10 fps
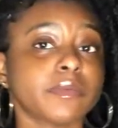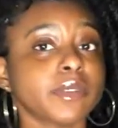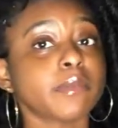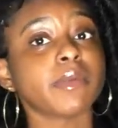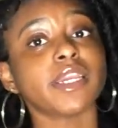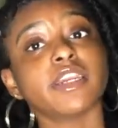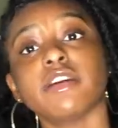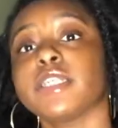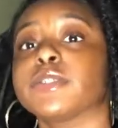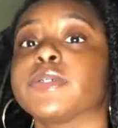on, put some
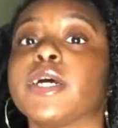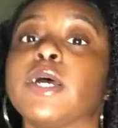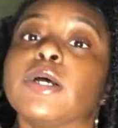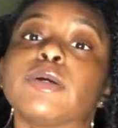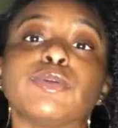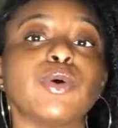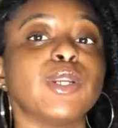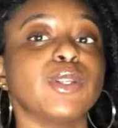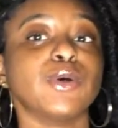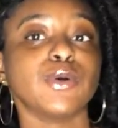earrings on, do a
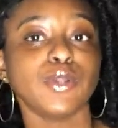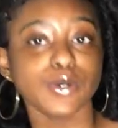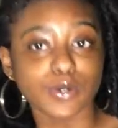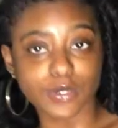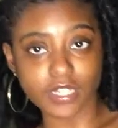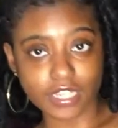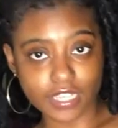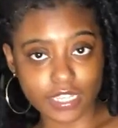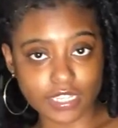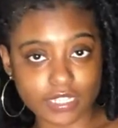little of
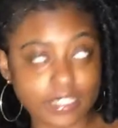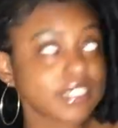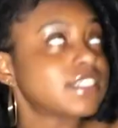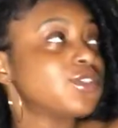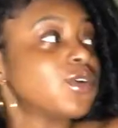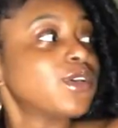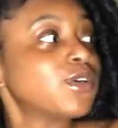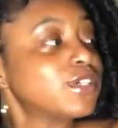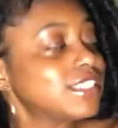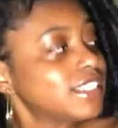this, do a
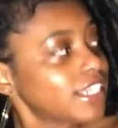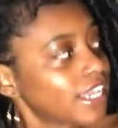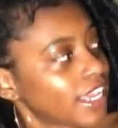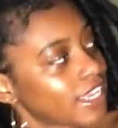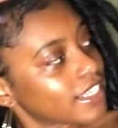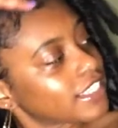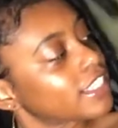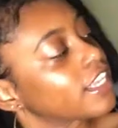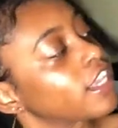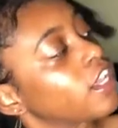little of
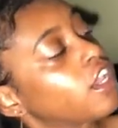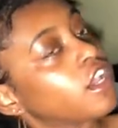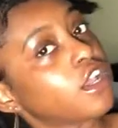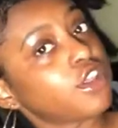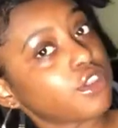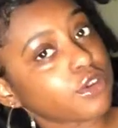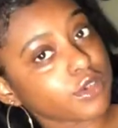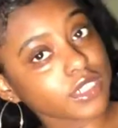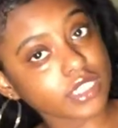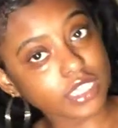this, a
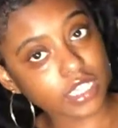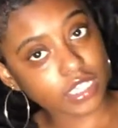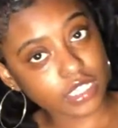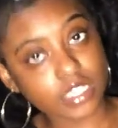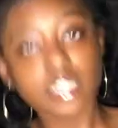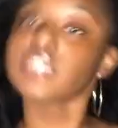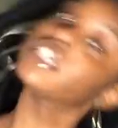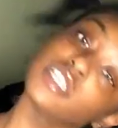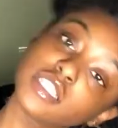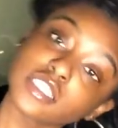little of
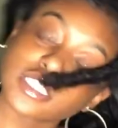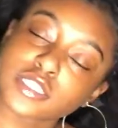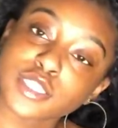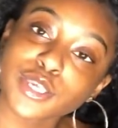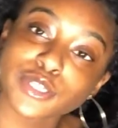this,